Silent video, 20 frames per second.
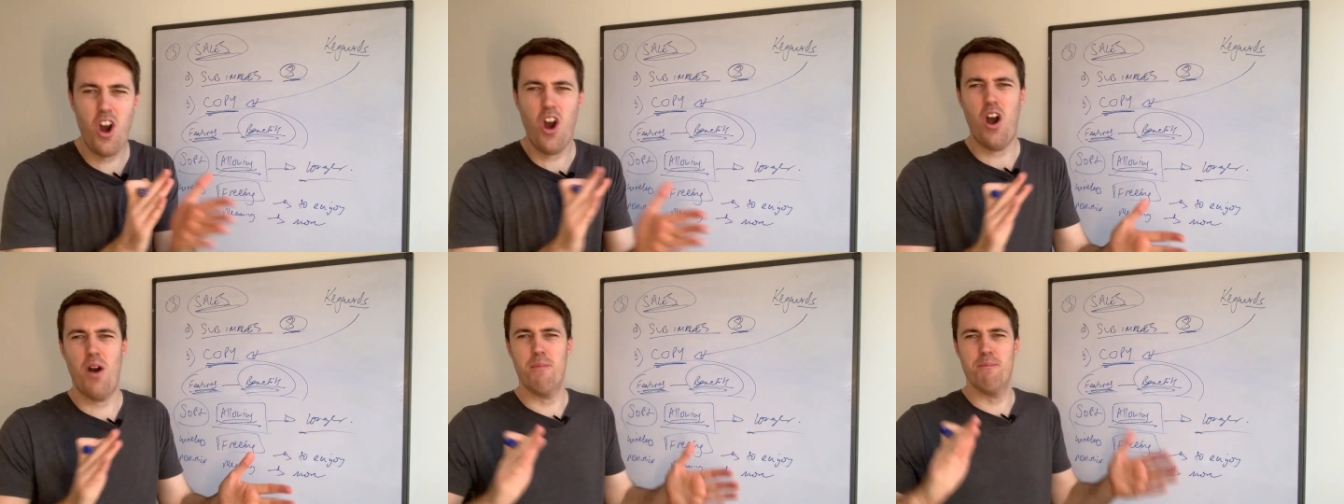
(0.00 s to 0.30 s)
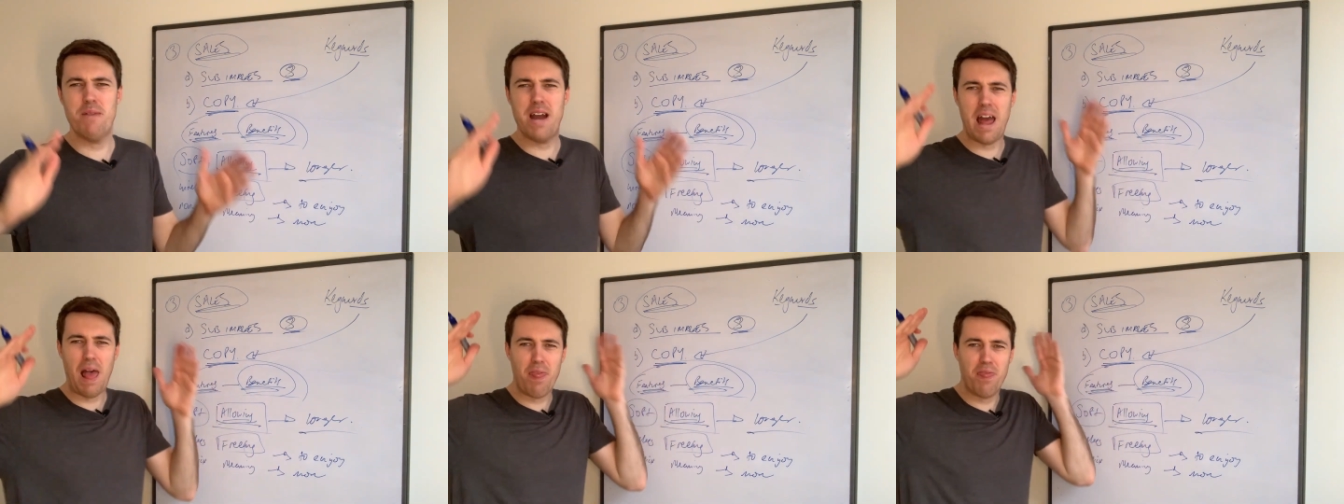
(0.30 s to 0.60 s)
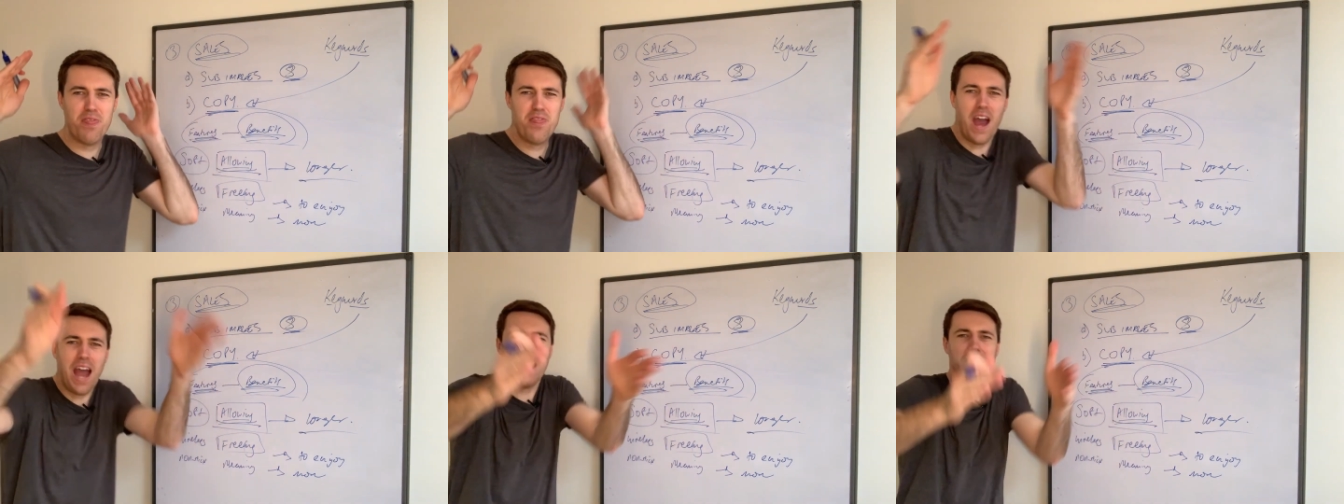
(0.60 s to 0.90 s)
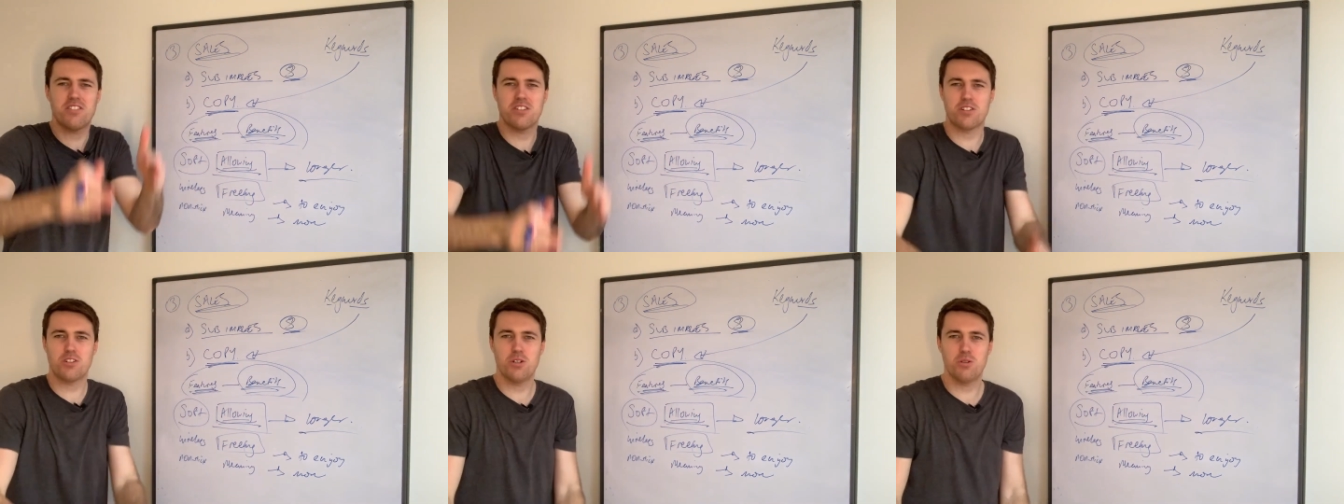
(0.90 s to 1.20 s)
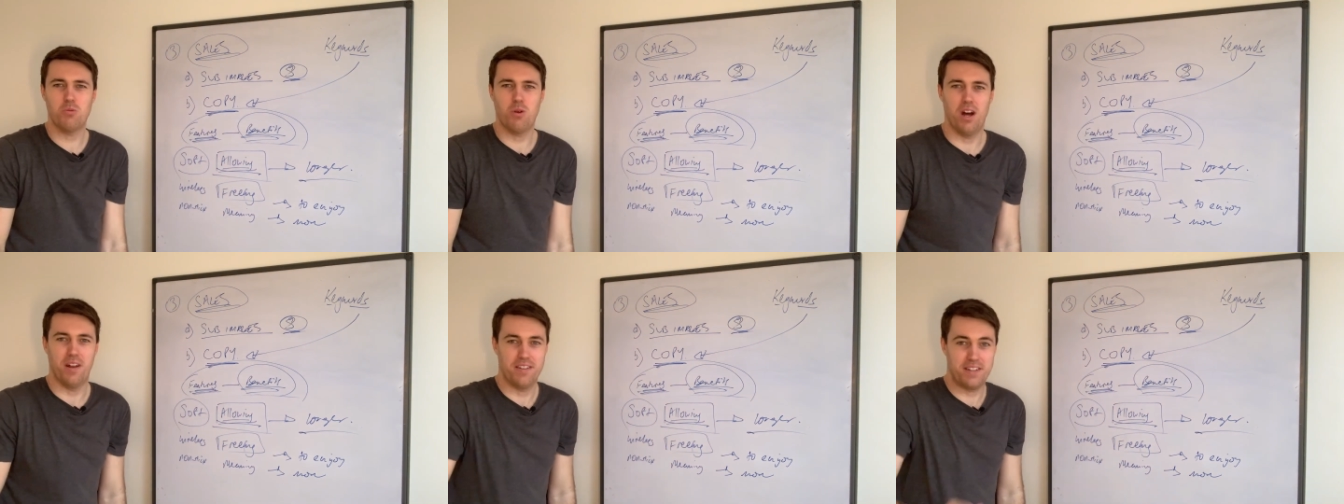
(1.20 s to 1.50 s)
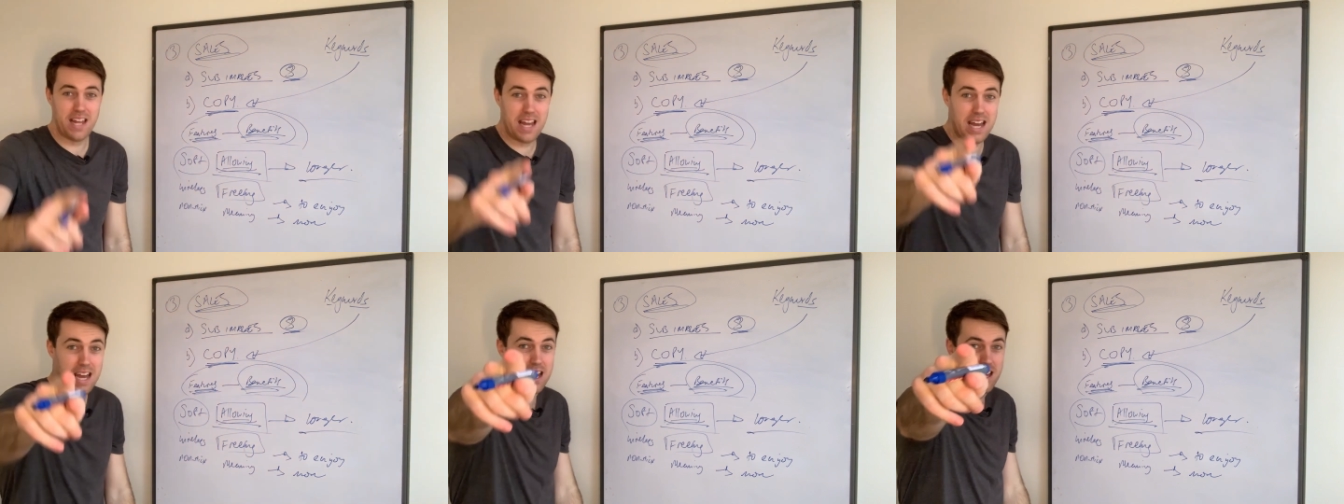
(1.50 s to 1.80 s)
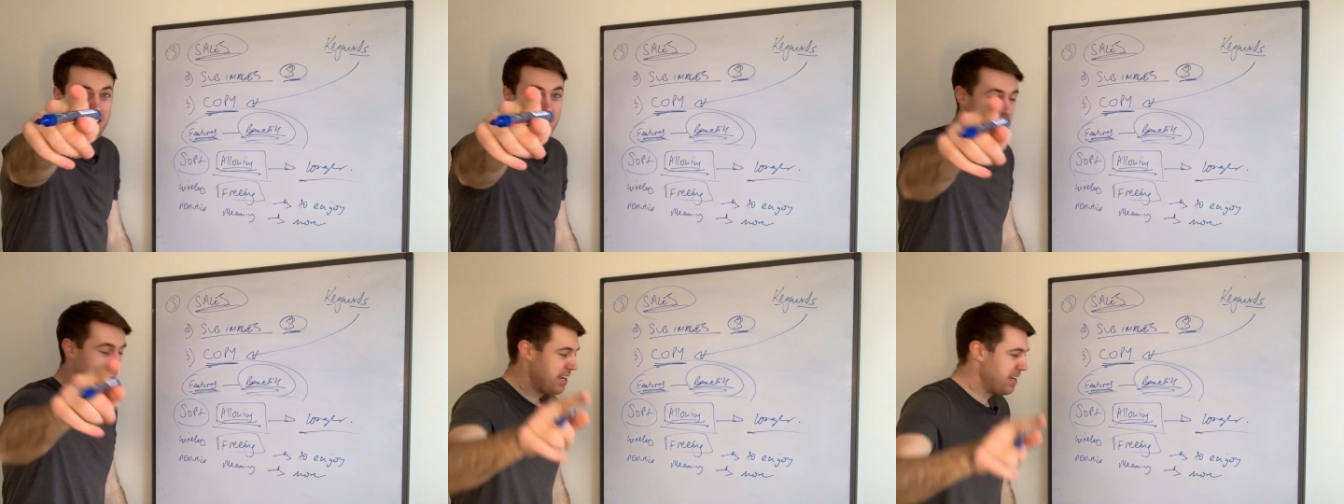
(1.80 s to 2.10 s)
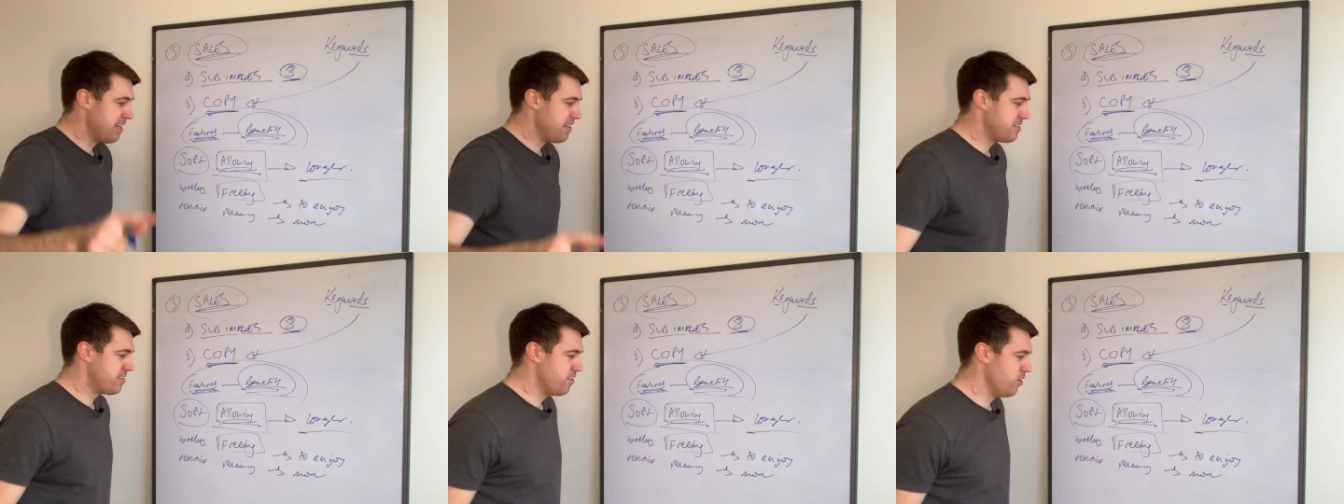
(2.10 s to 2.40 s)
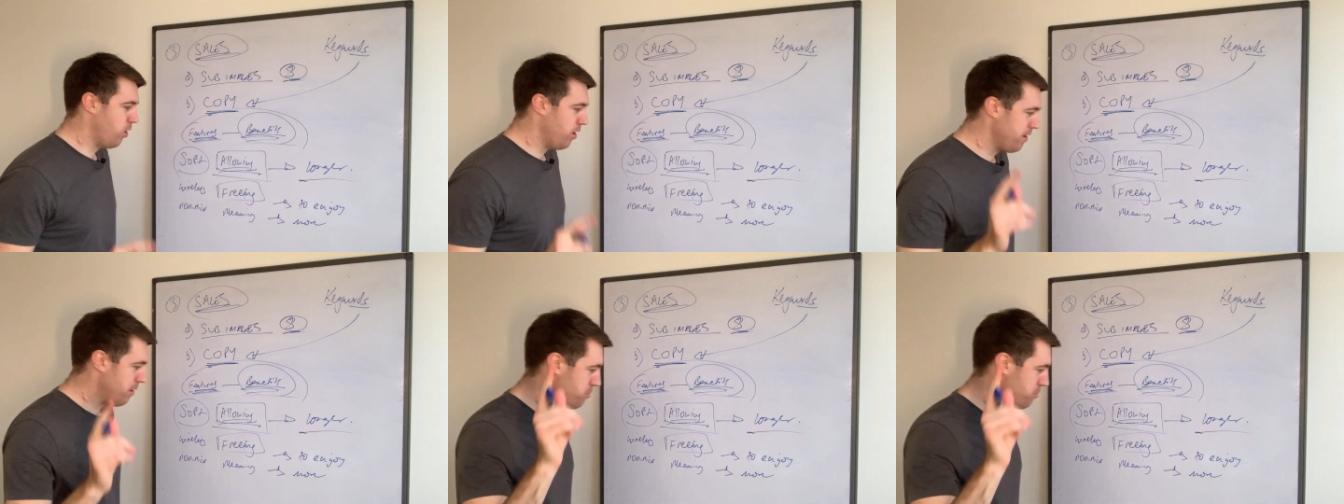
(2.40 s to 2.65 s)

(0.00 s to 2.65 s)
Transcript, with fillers: Oh man, that is a good one. That is not